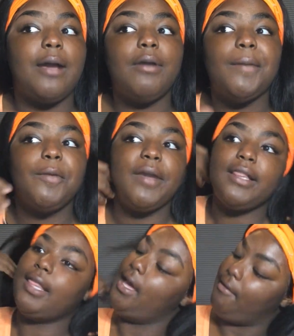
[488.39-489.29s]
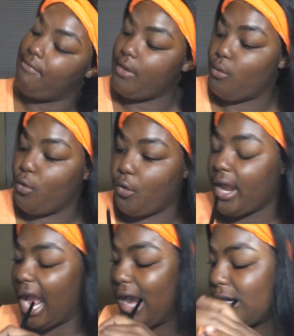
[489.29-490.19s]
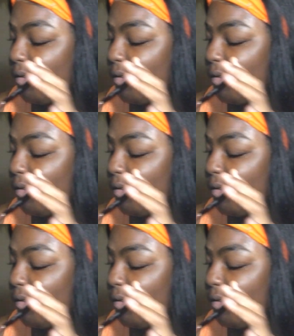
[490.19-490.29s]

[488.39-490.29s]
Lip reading: That primer made that feel great.